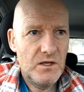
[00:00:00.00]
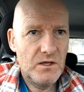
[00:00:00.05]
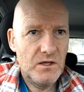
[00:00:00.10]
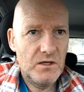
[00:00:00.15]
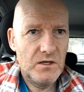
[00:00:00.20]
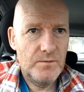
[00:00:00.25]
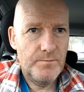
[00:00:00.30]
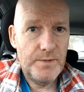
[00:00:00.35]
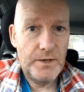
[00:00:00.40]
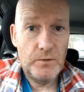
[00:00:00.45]

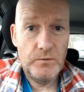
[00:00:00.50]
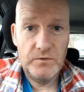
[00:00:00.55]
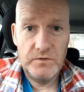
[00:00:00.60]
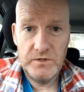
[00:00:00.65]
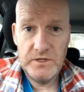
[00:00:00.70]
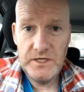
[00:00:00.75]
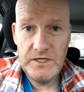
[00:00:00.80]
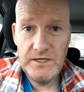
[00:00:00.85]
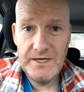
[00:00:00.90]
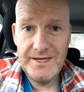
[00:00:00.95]
um,
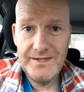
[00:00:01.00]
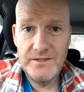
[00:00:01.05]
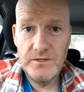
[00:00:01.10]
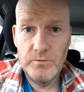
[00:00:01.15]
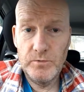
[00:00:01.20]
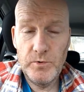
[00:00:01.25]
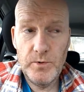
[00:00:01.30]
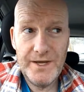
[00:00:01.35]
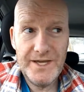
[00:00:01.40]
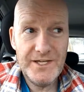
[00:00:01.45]
about the
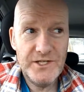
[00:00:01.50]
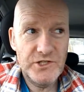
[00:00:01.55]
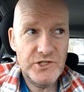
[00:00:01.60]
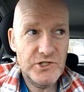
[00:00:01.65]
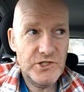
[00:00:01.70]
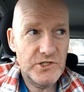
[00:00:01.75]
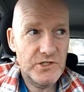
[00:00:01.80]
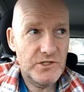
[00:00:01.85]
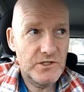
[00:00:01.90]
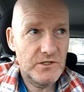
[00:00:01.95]

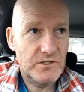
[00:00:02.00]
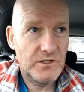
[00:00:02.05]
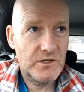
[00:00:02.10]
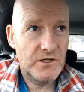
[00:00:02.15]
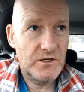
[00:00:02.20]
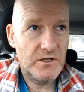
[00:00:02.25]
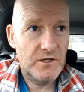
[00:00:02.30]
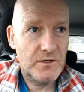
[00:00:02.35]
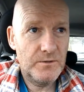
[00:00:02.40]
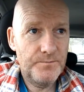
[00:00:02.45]
NWH.
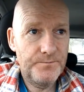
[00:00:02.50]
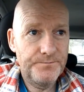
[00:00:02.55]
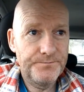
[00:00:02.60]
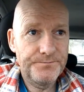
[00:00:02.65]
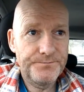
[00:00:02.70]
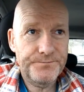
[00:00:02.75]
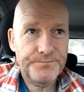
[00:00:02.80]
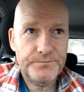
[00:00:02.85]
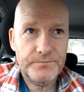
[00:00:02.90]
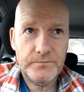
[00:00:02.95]
Um,
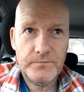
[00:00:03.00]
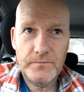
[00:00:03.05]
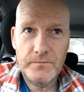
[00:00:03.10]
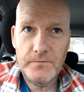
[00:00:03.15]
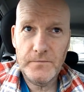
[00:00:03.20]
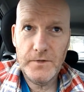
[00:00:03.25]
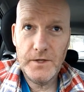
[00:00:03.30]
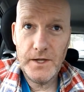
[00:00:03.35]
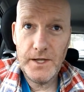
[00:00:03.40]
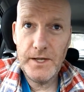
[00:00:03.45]

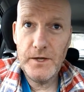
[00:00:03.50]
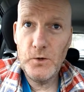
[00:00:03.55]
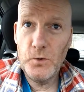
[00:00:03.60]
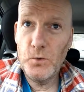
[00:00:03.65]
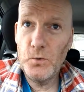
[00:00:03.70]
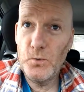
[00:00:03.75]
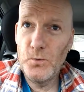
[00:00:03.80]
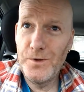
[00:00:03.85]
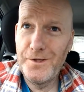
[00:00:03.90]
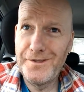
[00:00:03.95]

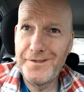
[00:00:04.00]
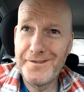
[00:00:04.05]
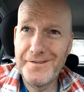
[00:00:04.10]
hello,